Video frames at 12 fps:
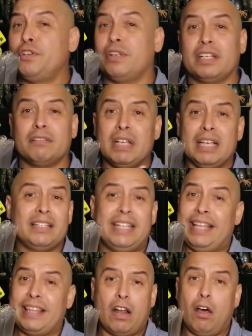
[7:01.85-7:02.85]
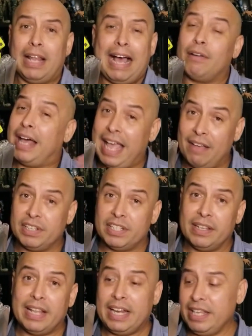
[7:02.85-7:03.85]
you can take that all out. I haven't
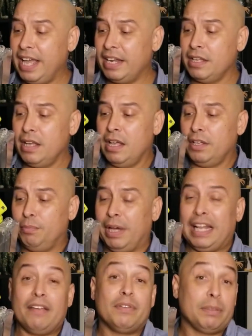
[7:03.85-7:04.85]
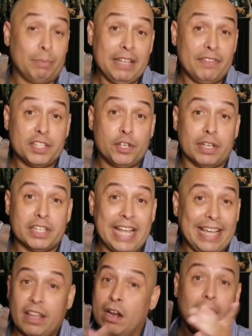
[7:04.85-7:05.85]
done that yet, but I believe that you can
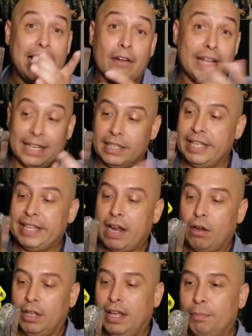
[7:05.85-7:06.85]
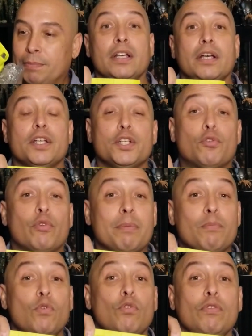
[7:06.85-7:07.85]
take that all out and clean that all up. To
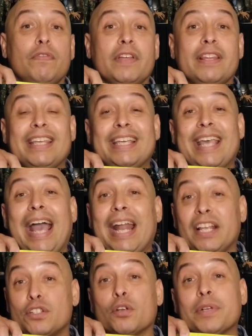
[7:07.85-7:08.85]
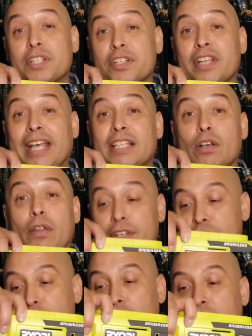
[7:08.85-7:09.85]
remove the canister, which contains all the
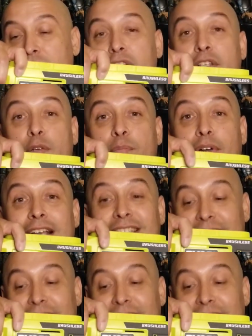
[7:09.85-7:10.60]
dirt, you press